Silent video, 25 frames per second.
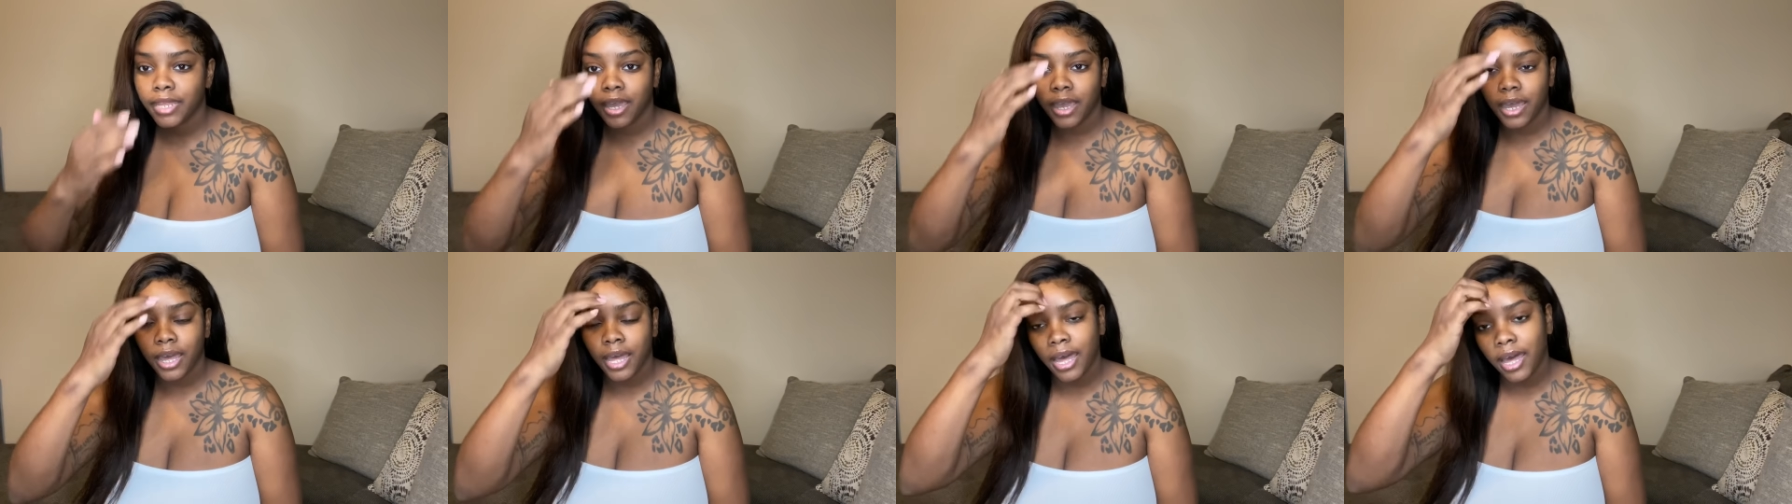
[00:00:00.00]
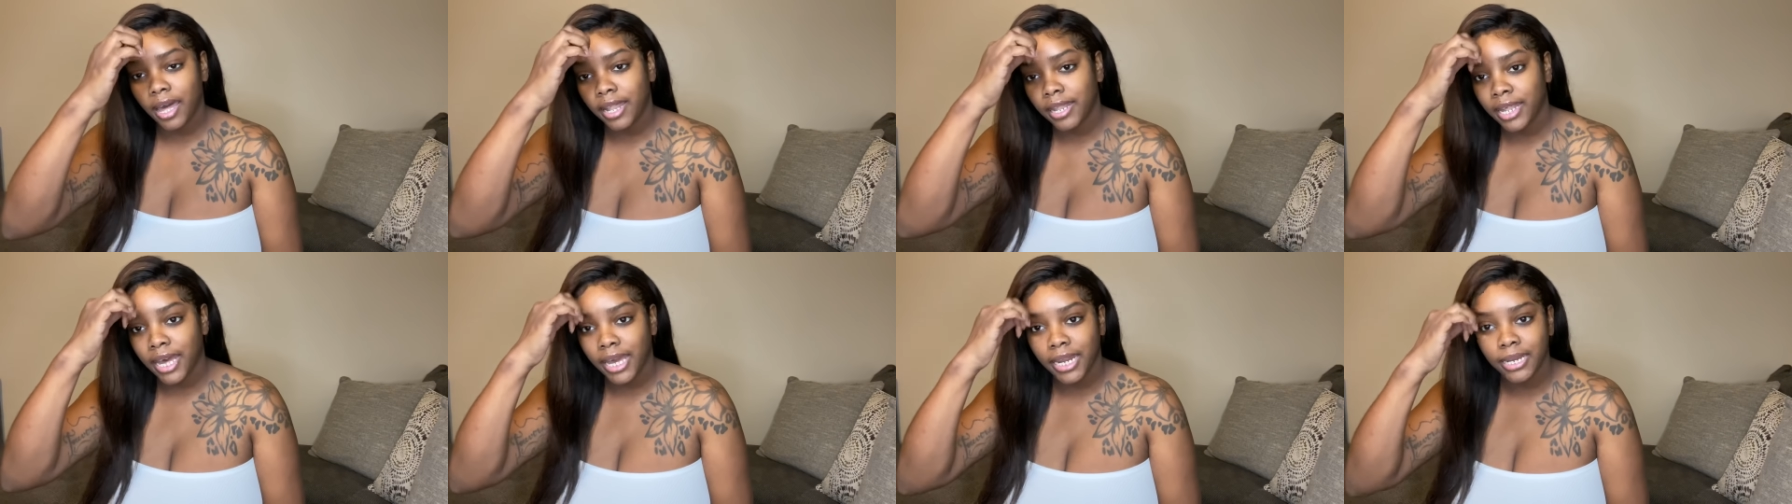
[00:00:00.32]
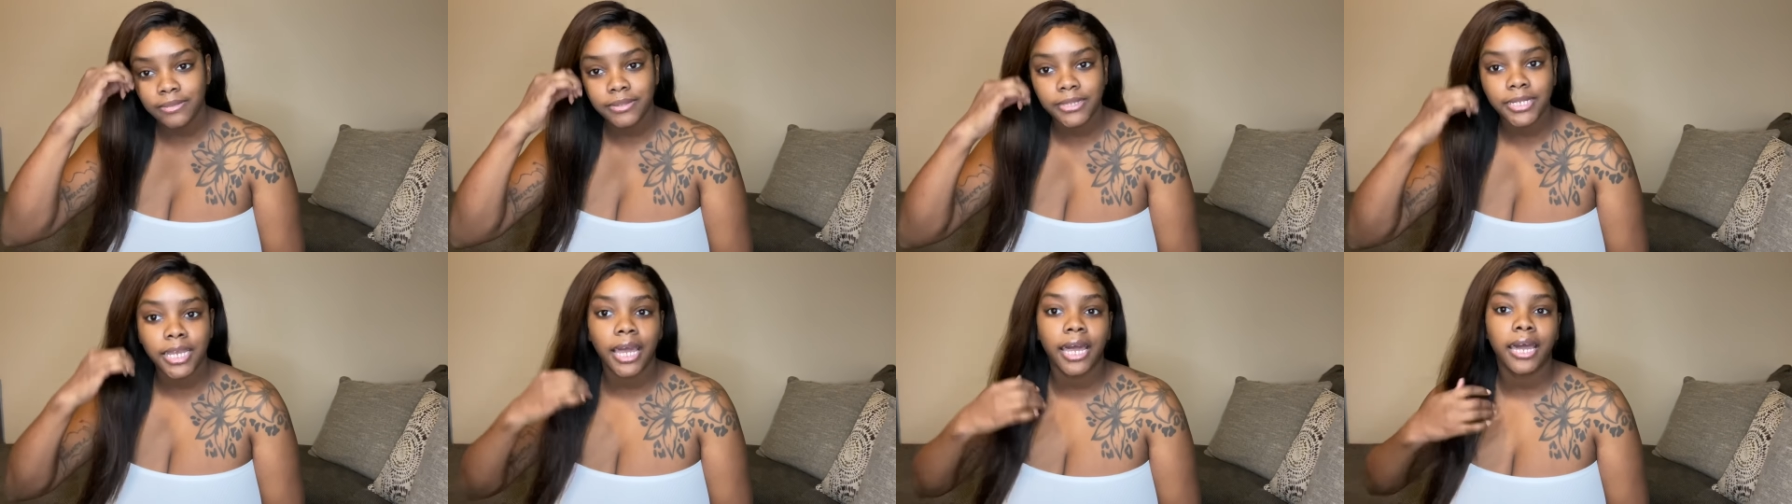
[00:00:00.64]
a lot of
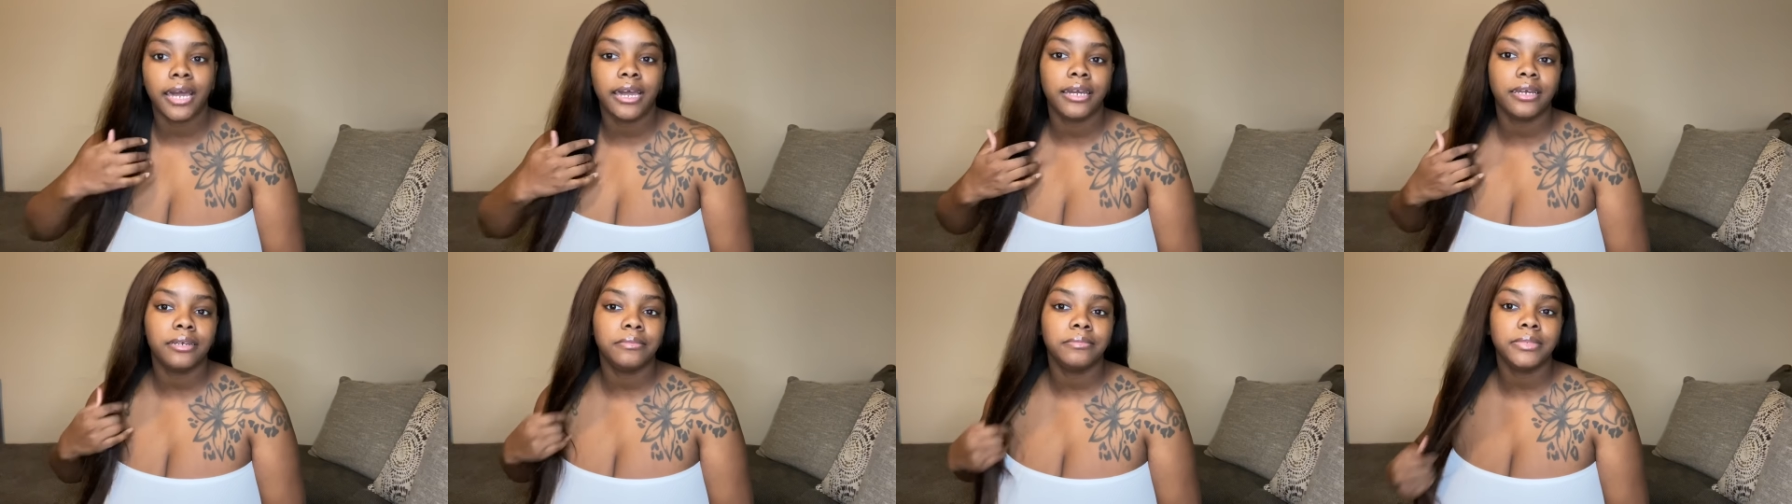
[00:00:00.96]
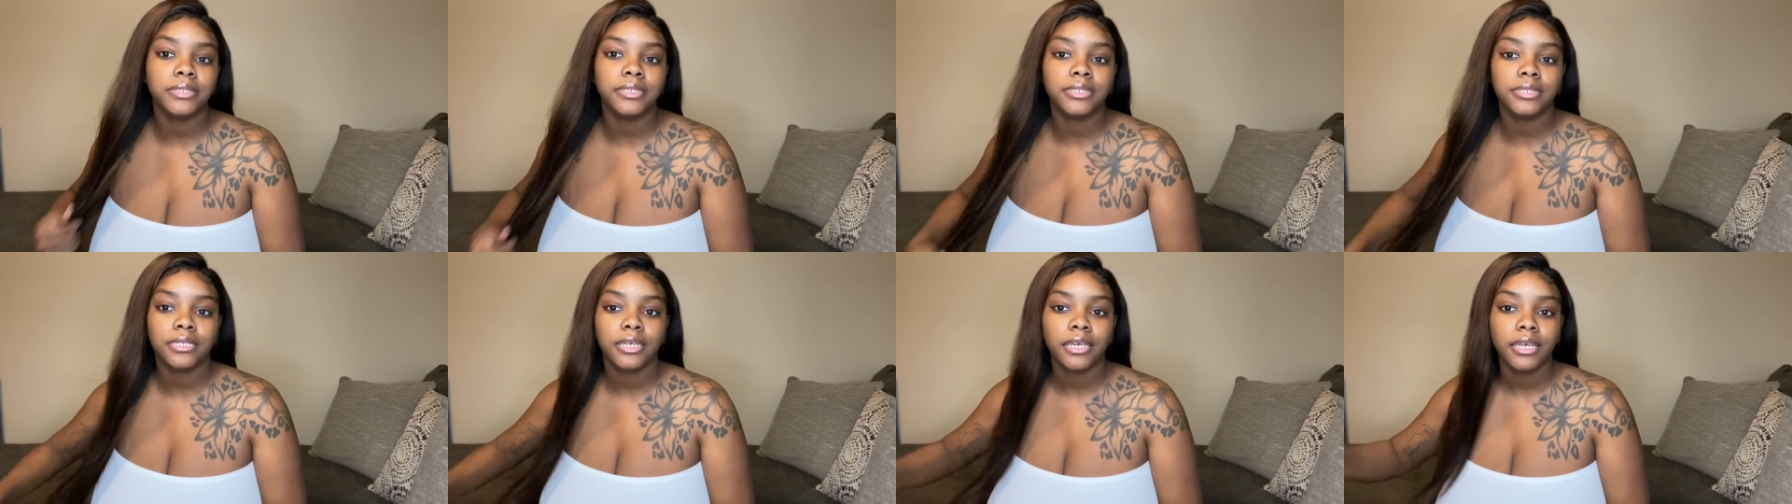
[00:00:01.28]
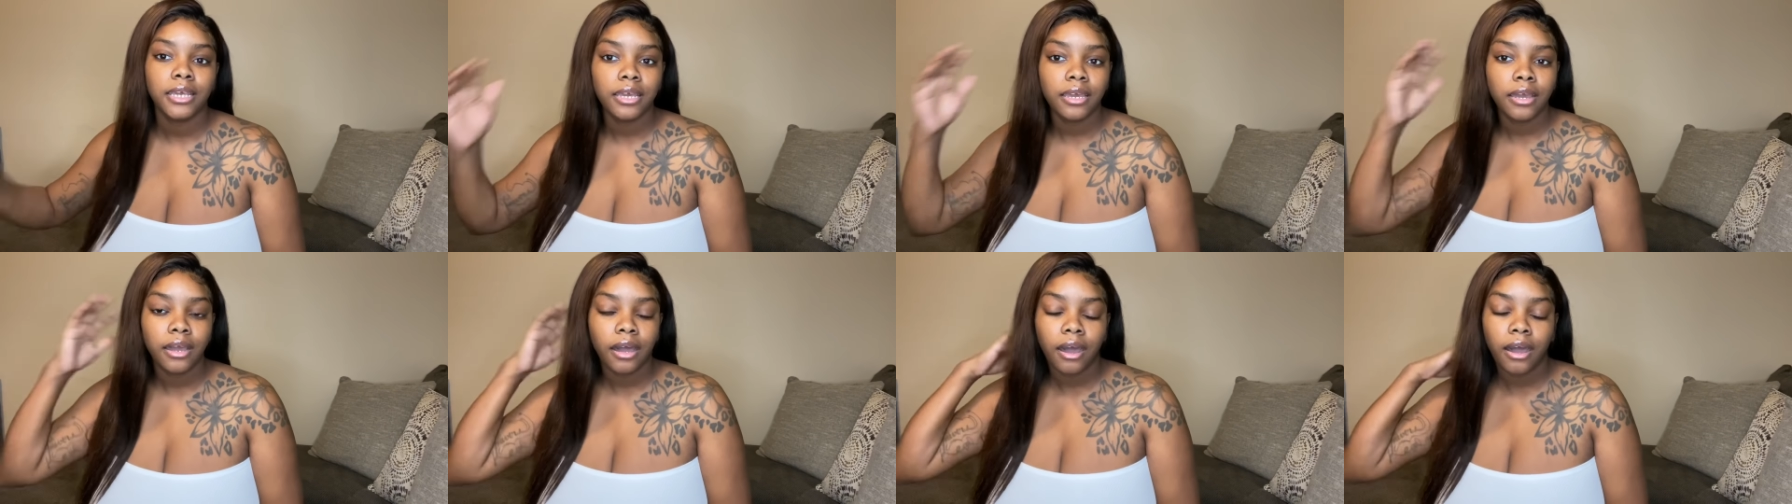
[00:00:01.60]
times.
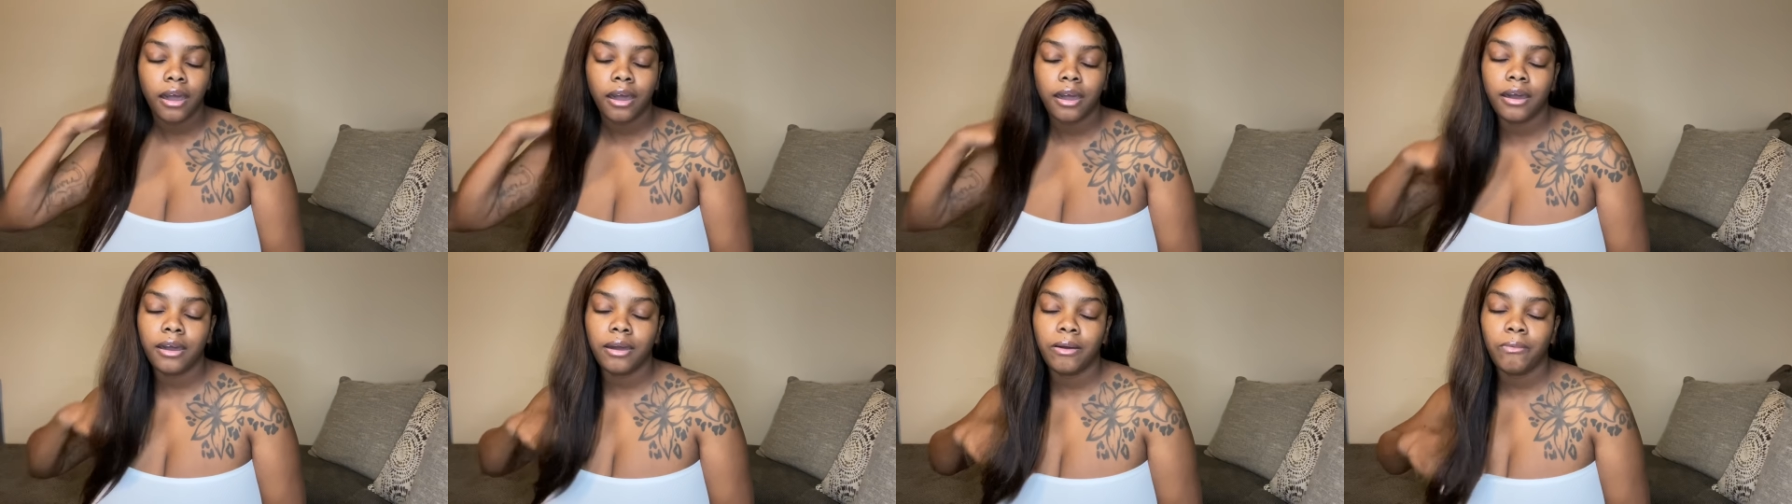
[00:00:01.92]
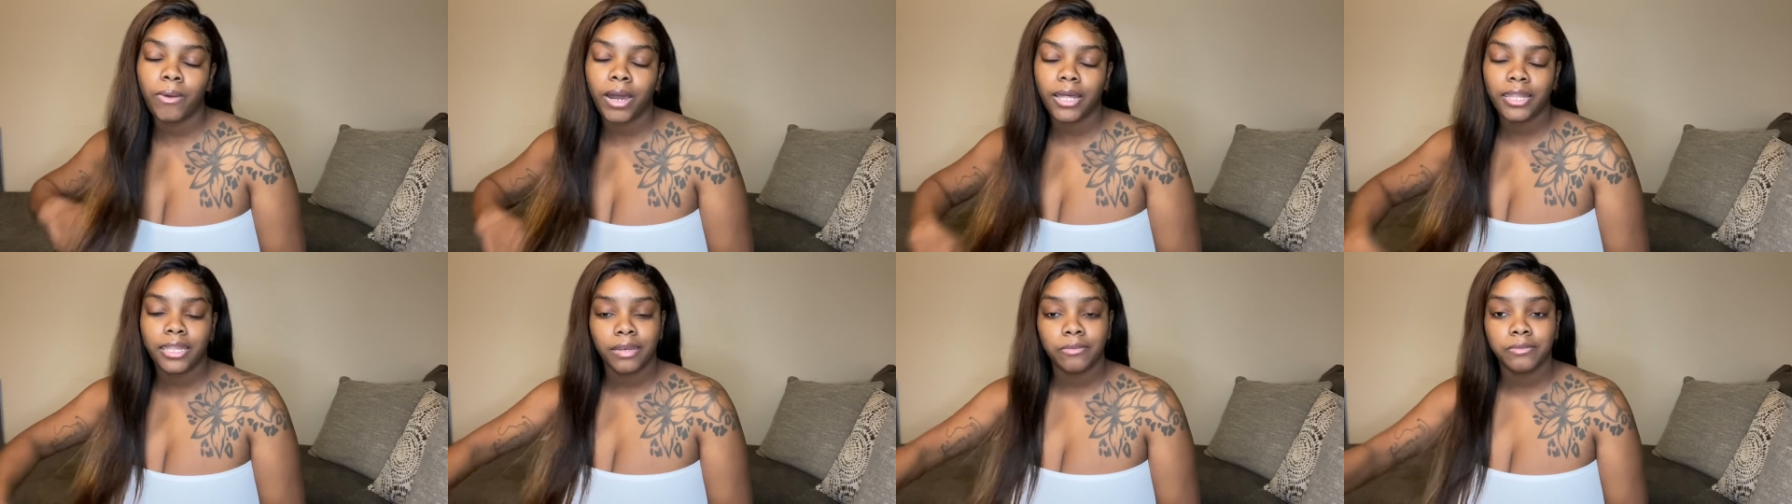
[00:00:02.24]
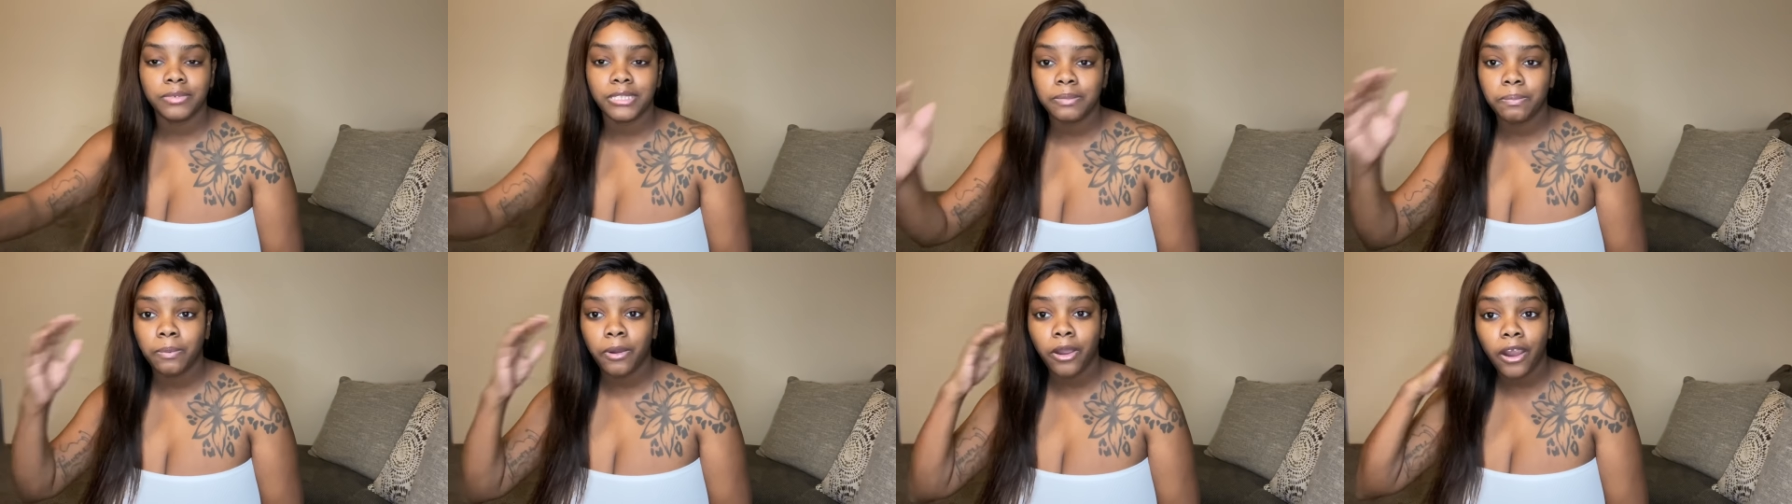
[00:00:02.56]
While that was
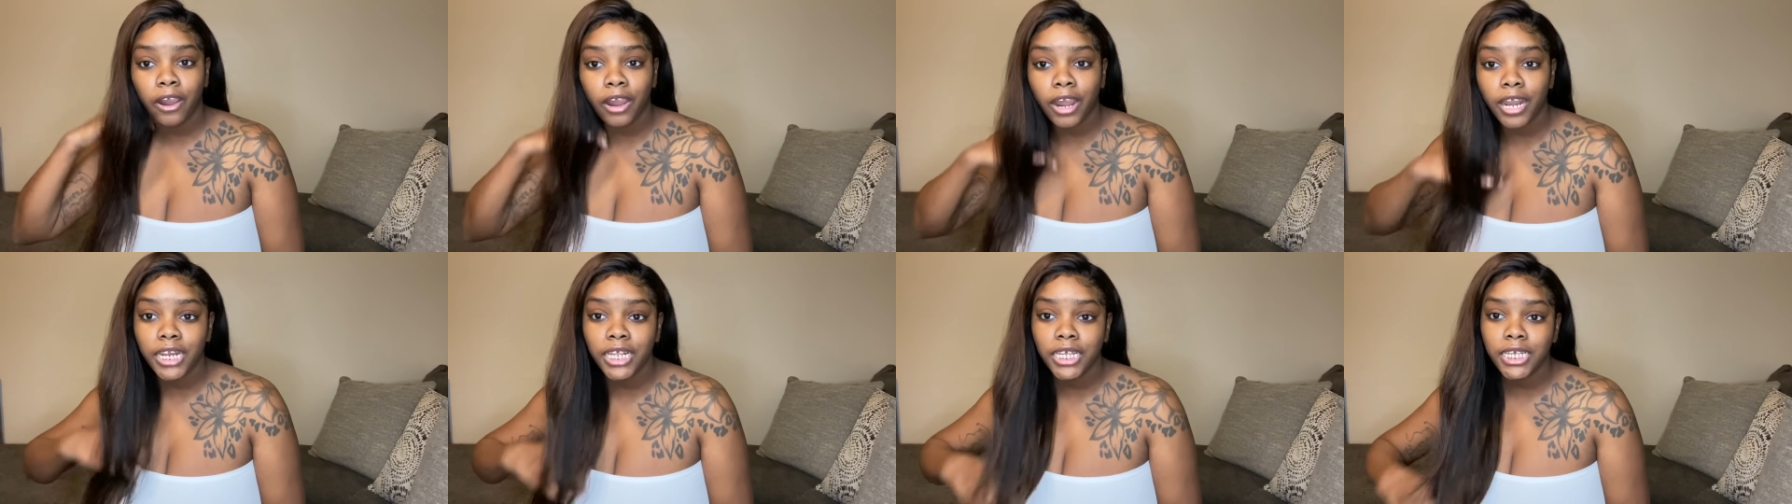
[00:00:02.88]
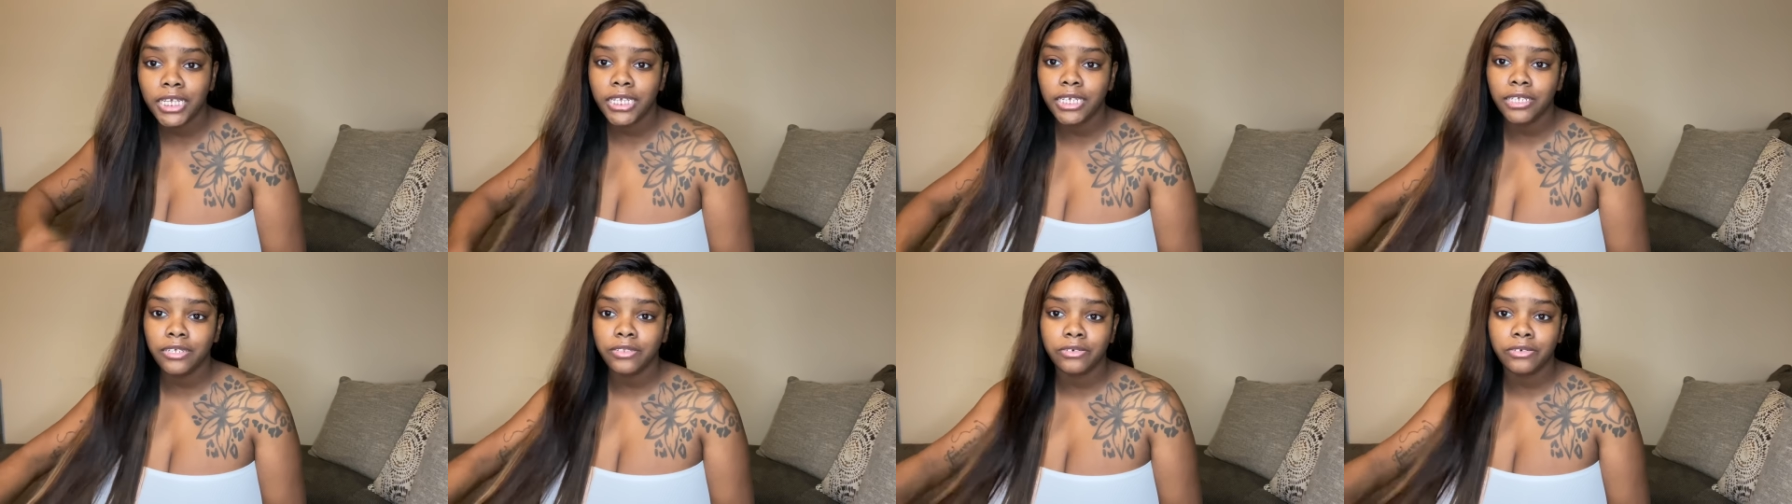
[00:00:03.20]
parties,